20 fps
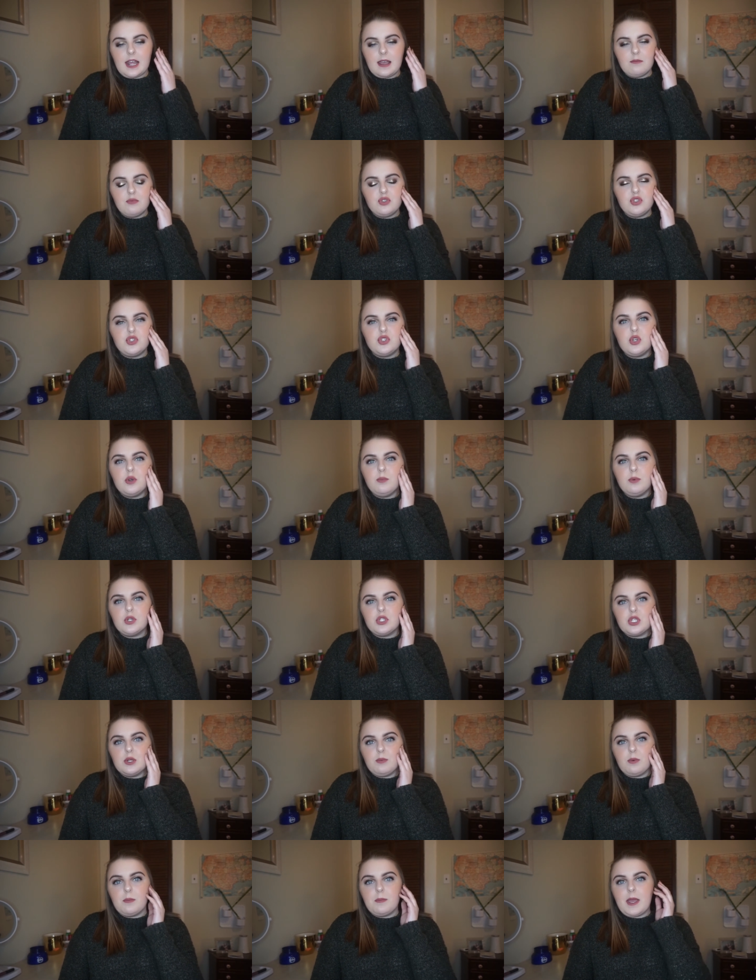I'm
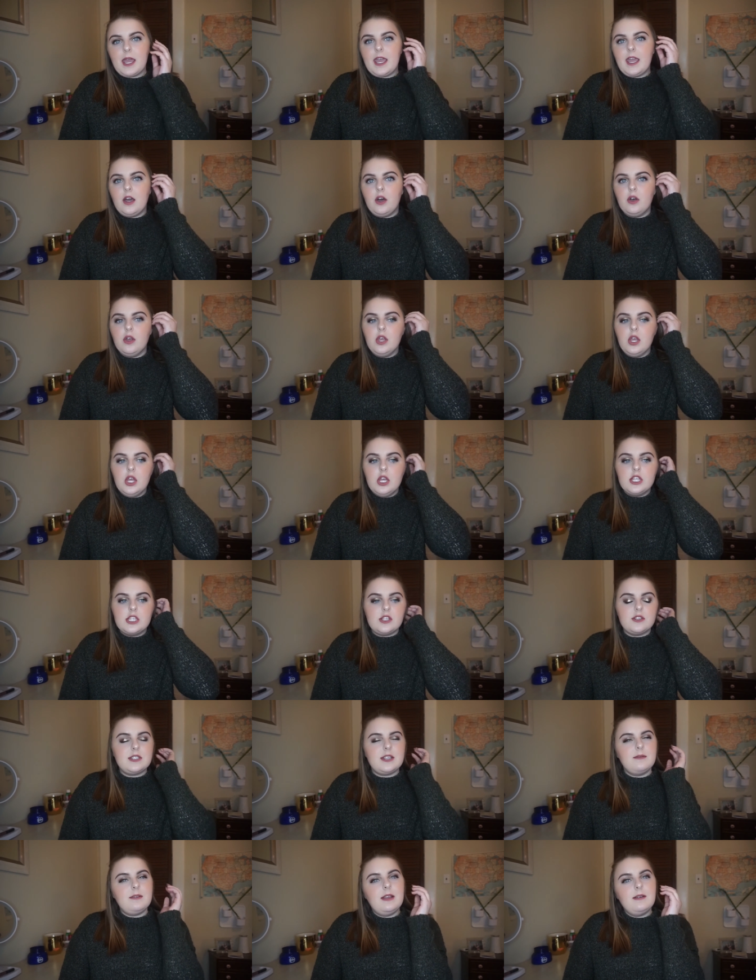super pale, so
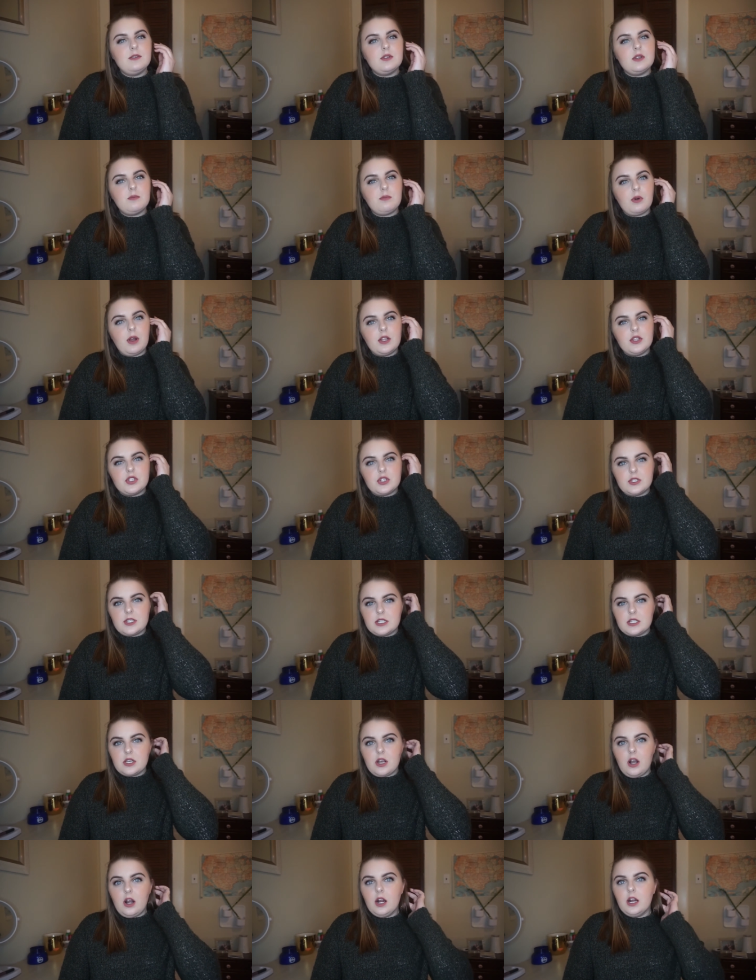sometimes with bronzers
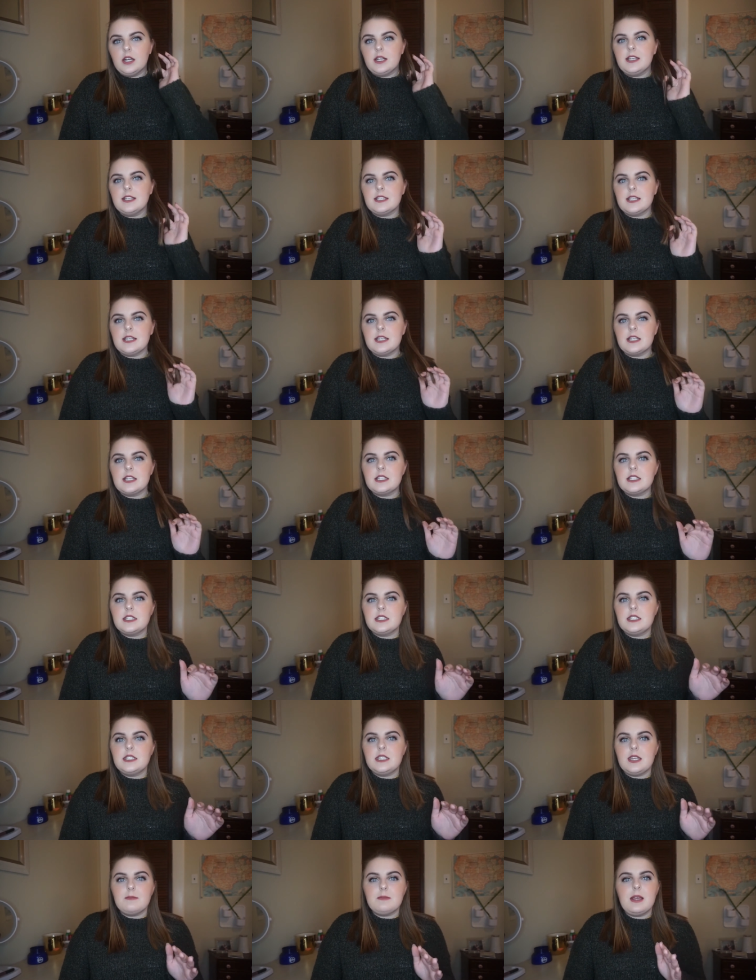it's hard because it
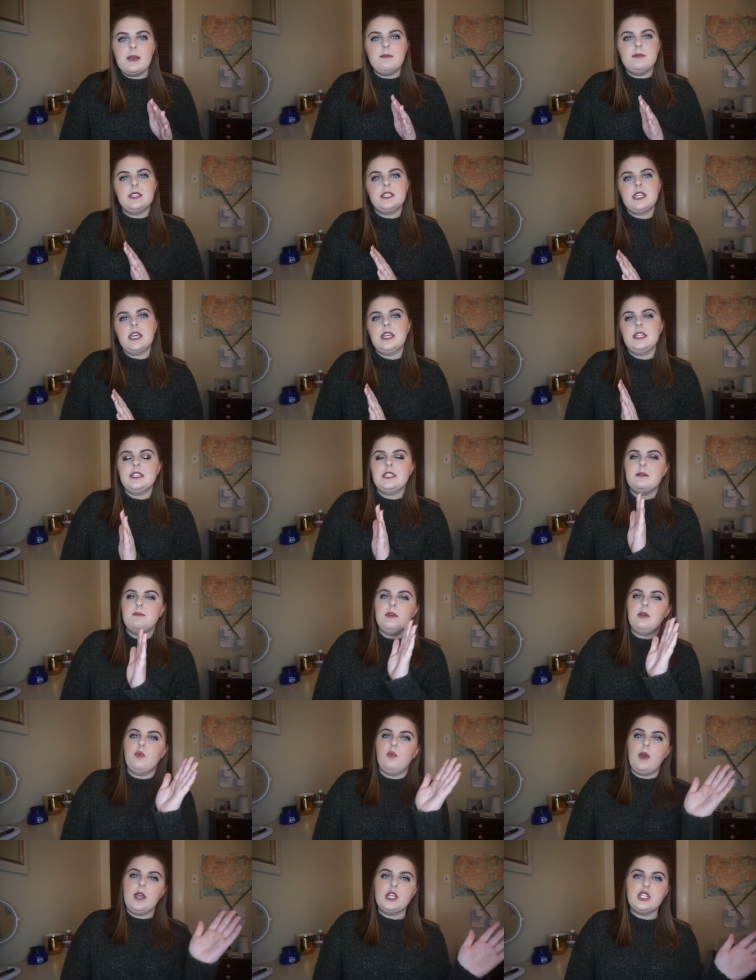sometimes tends to
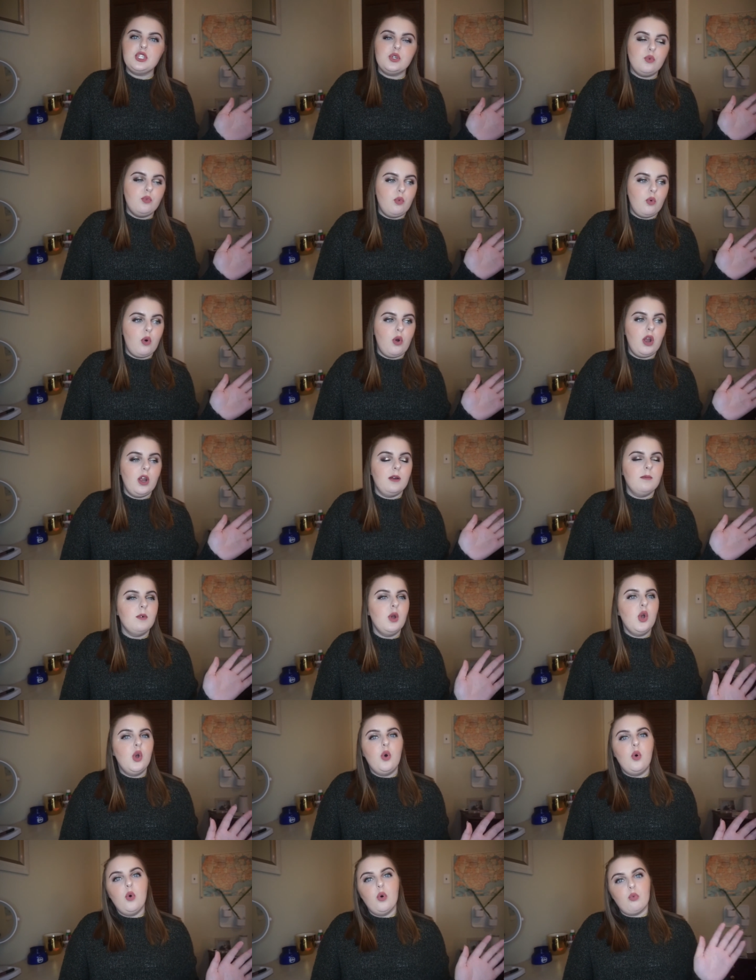be way too warm
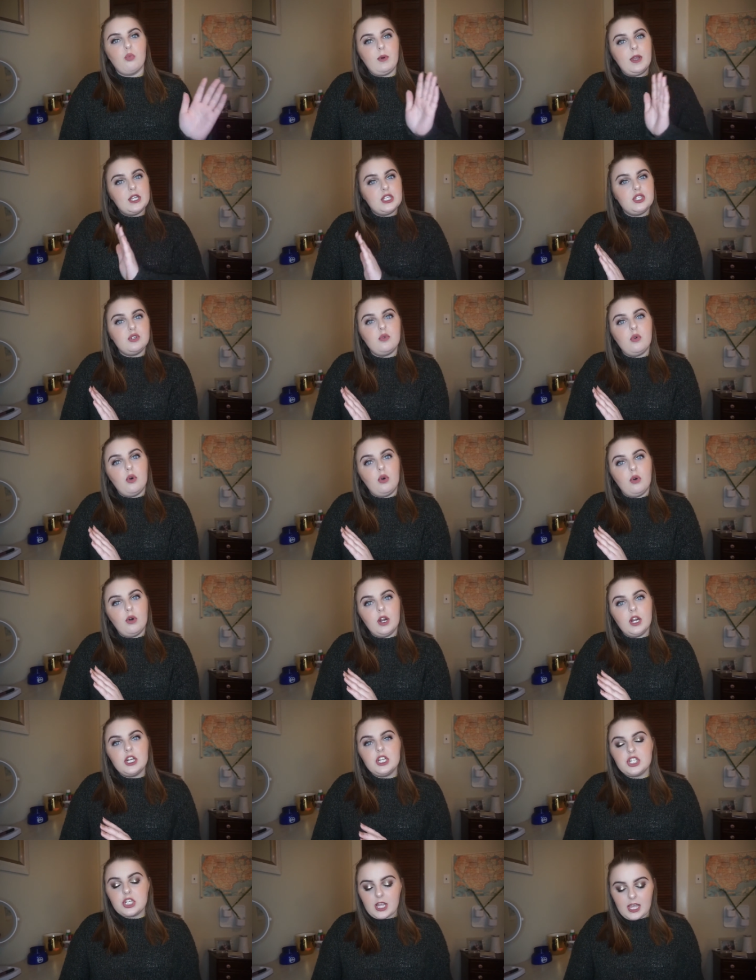or way too
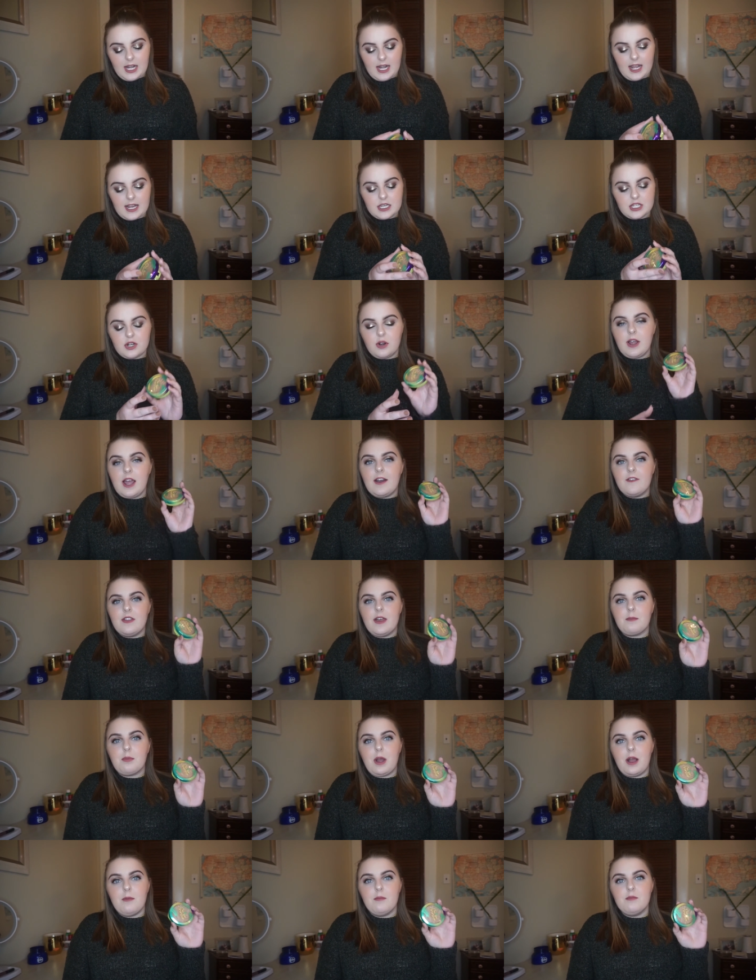orange, and I don't have
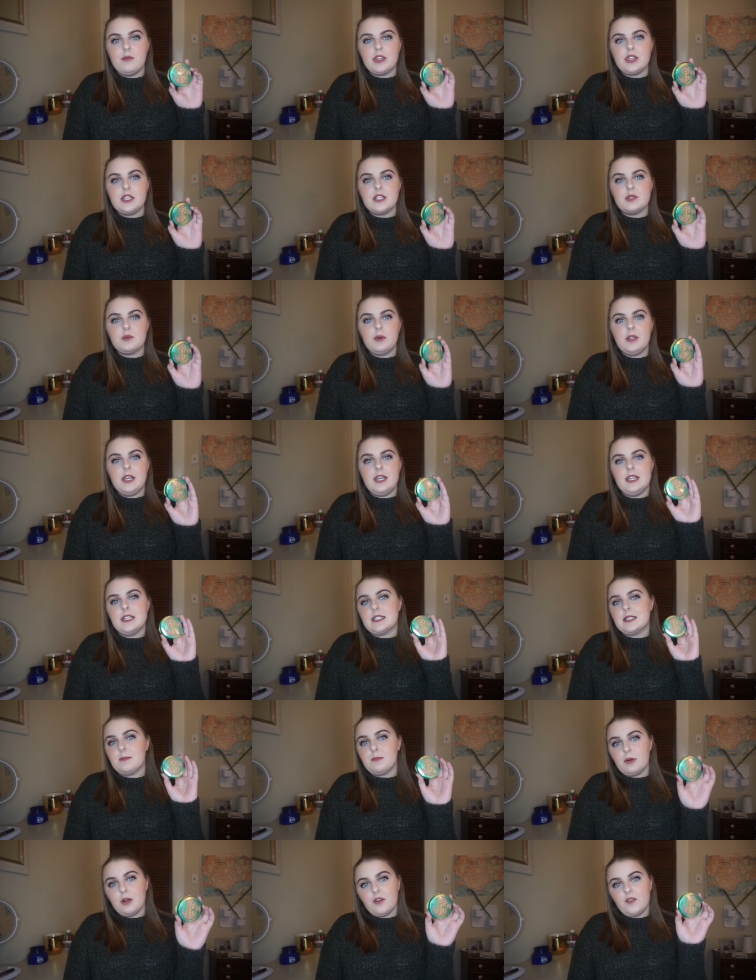that problem with this one. It is
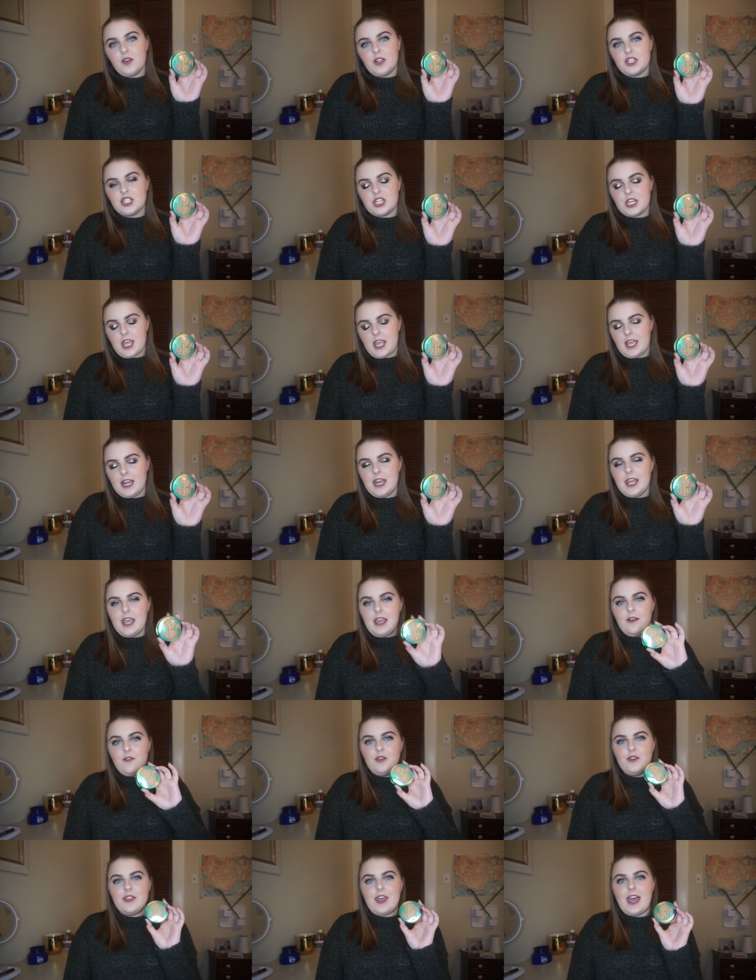the perfect shade.
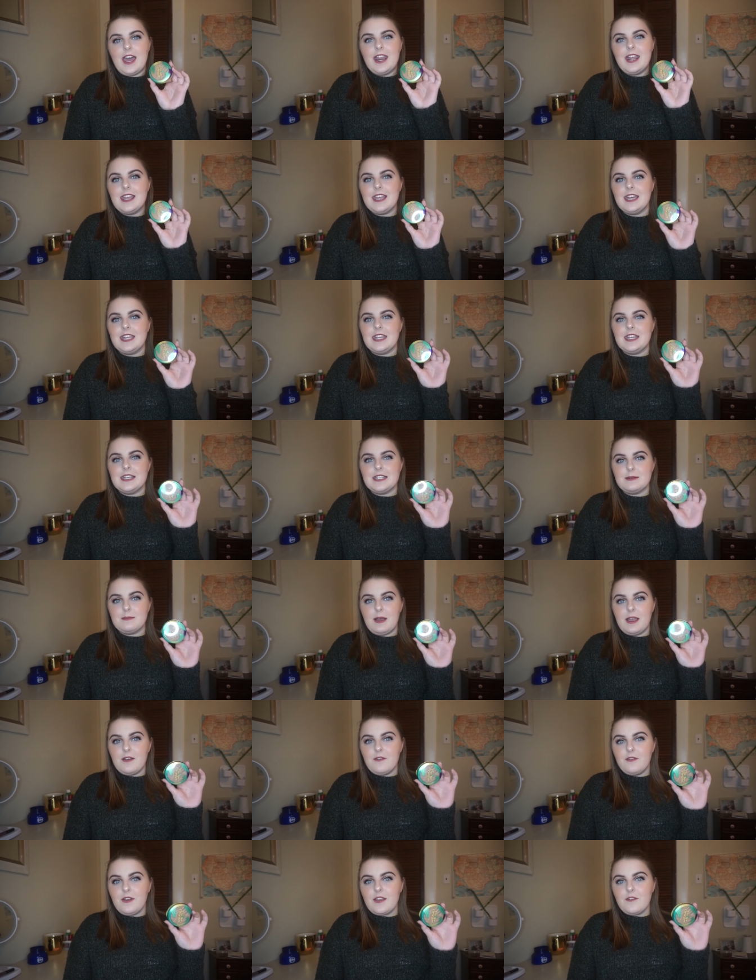For that, it is
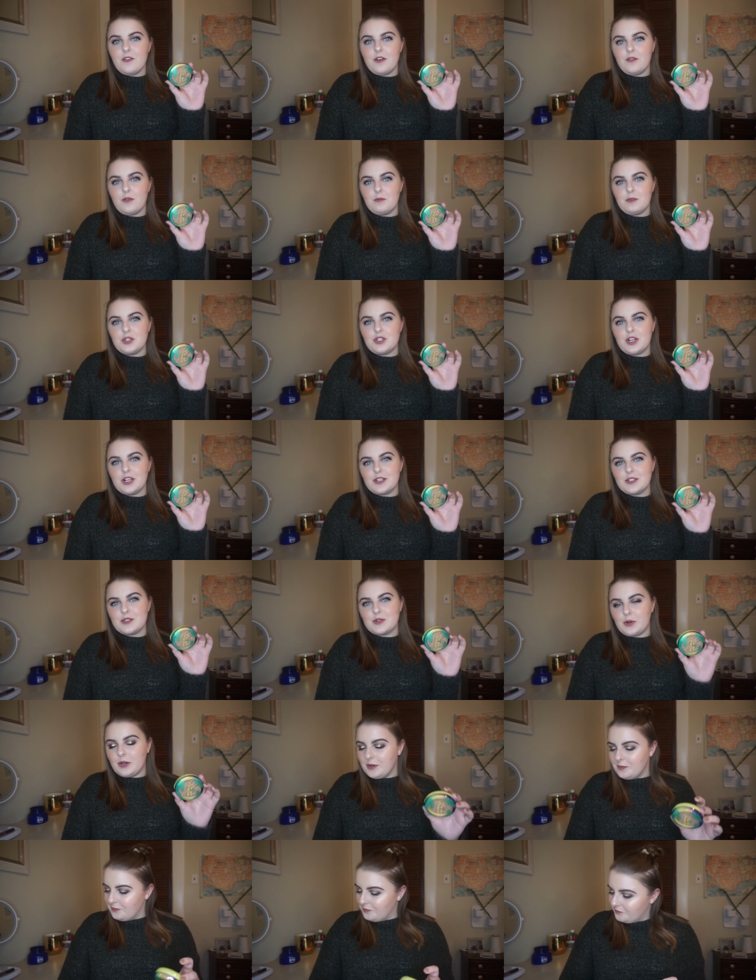my favorite from the
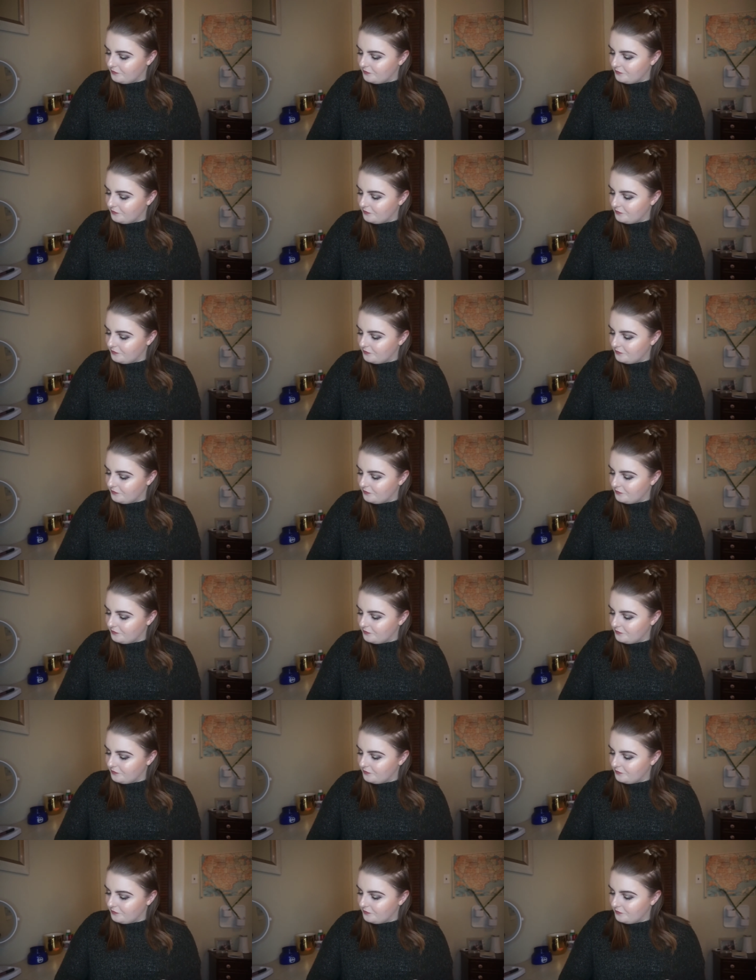drugstore.